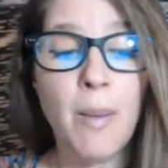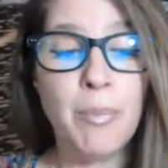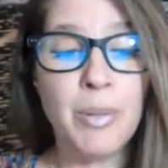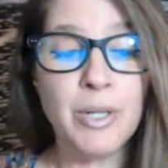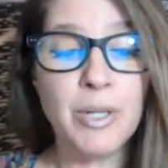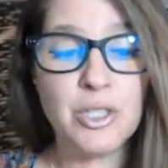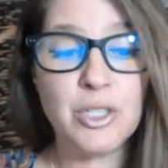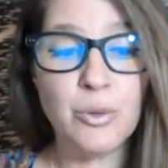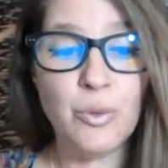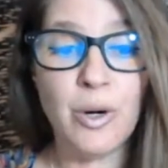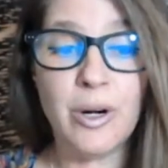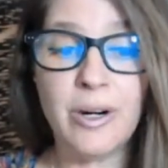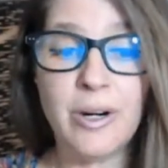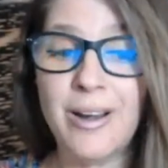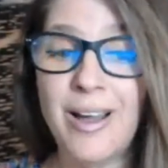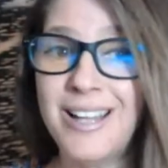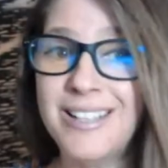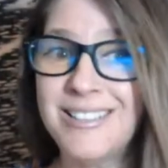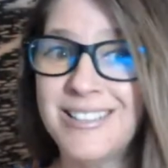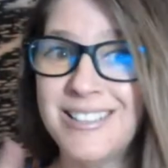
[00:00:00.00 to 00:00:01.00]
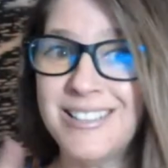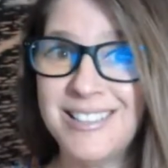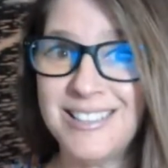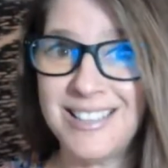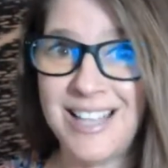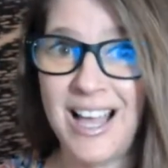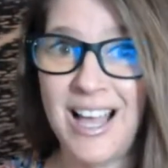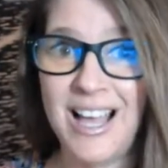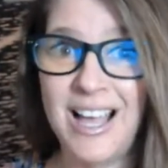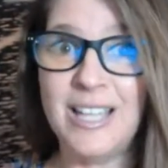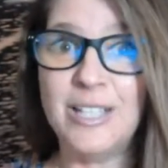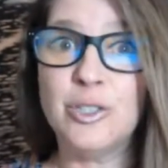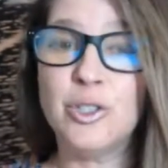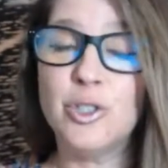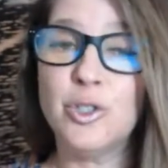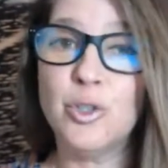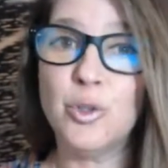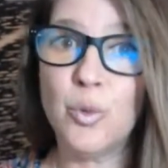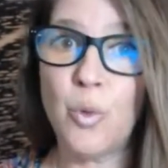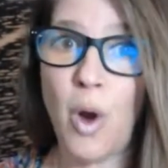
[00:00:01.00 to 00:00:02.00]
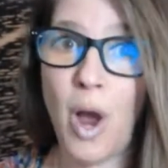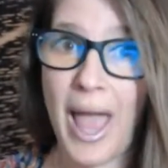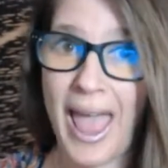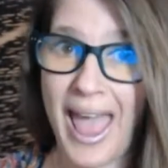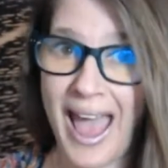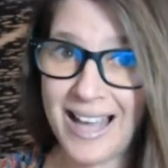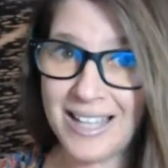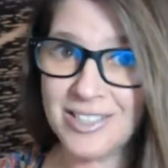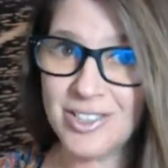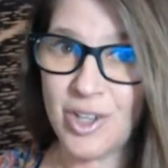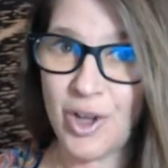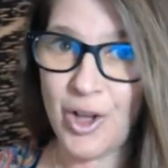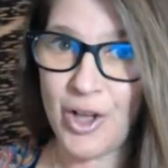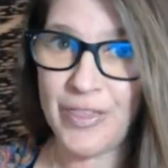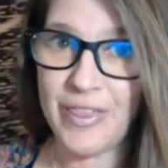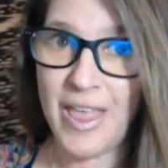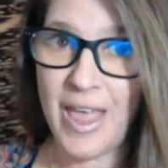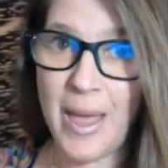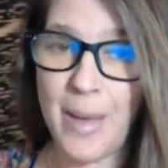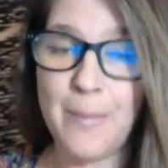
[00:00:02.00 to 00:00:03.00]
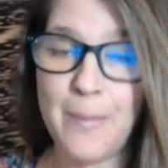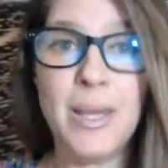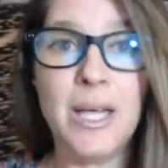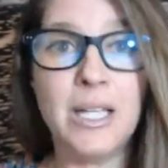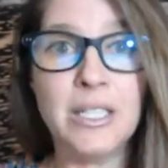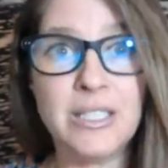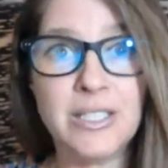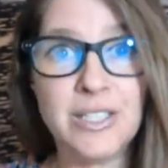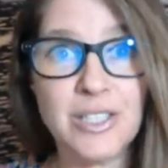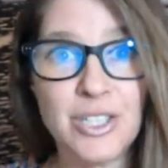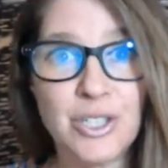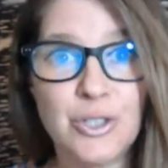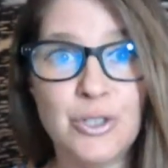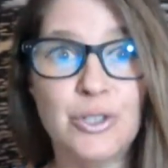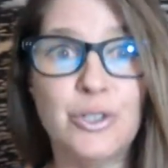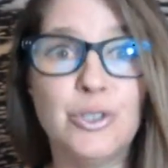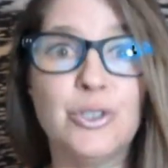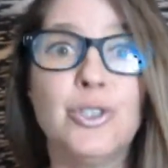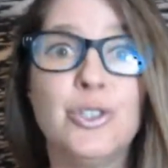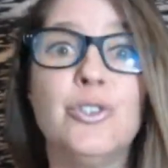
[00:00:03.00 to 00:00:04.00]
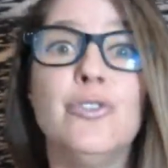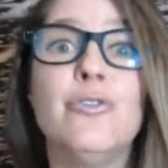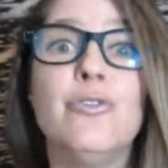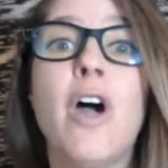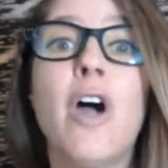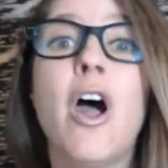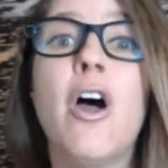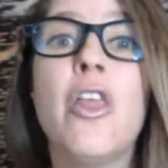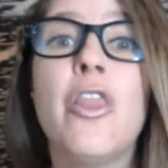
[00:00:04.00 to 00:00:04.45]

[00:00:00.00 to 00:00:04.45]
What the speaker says: but you are not designed to act on them until you've